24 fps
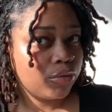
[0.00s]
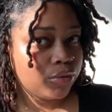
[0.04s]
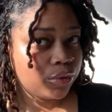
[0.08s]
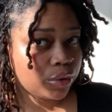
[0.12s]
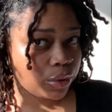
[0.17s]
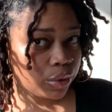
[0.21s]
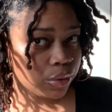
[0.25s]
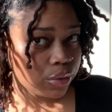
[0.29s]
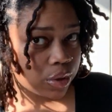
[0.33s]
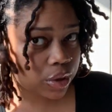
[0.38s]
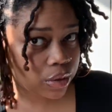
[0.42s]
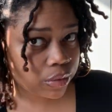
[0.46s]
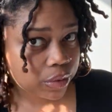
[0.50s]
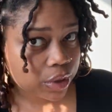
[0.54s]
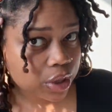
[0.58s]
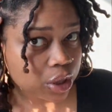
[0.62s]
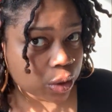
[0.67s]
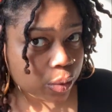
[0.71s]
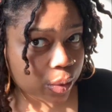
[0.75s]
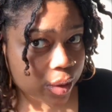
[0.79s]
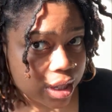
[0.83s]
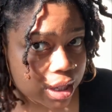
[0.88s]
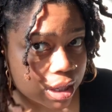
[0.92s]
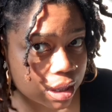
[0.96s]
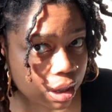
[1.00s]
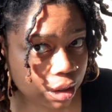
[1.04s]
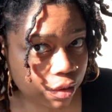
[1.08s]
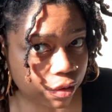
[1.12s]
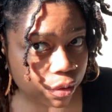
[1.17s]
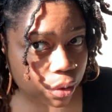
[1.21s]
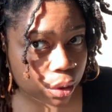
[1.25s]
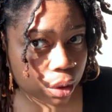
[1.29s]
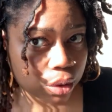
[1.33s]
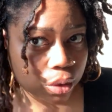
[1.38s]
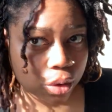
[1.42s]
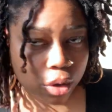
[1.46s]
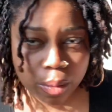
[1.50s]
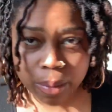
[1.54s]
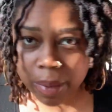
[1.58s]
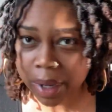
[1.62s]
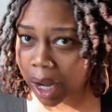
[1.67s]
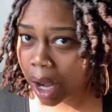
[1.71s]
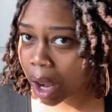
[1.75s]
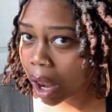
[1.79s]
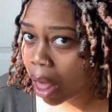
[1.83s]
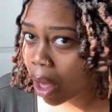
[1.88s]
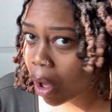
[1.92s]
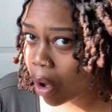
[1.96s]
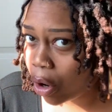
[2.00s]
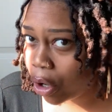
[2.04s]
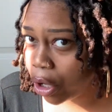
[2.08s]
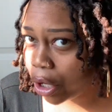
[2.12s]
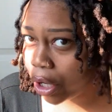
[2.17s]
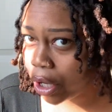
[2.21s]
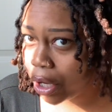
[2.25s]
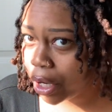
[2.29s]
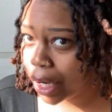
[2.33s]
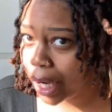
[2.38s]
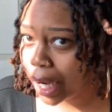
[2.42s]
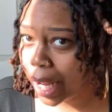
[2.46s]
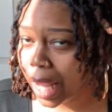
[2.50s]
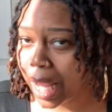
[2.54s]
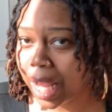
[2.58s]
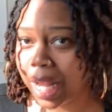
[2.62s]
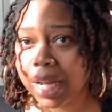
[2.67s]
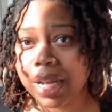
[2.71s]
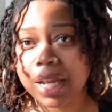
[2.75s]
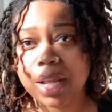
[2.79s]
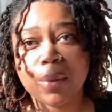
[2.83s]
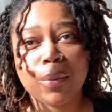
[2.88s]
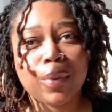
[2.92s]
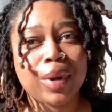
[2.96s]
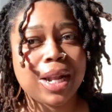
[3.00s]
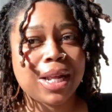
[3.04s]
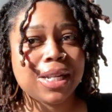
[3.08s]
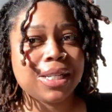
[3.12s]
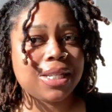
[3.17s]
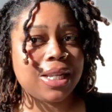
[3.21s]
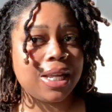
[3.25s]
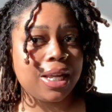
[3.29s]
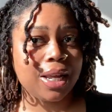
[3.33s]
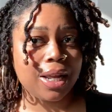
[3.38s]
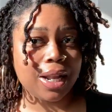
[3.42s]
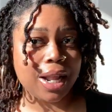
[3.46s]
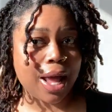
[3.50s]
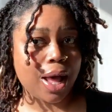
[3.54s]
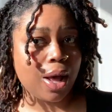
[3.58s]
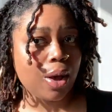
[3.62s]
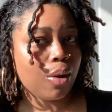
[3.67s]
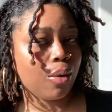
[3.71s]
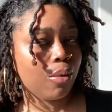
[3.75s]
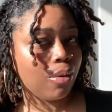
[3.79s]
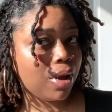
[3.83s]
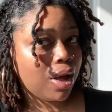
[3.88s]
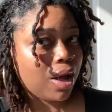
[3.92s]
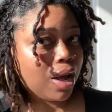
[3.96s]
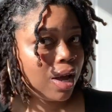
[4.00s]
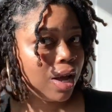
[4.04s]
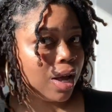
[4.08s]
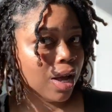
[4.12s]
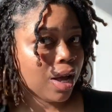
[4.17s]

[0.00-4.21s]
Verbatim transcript: roots retwisted for a little bit longer and then when i take it out